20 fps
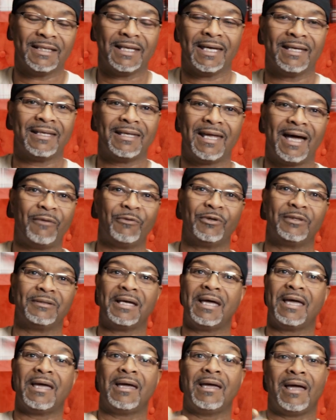And I would
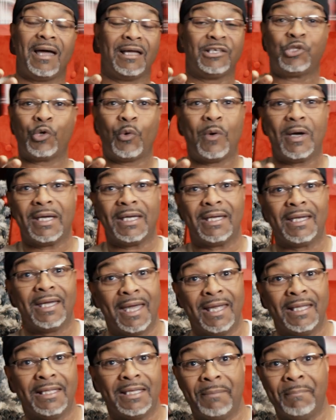enjoy,
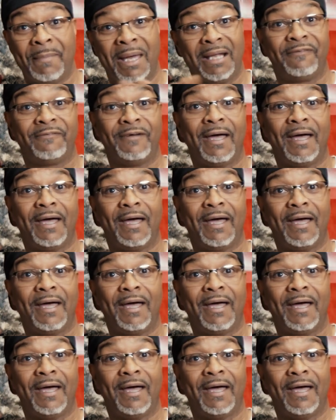matter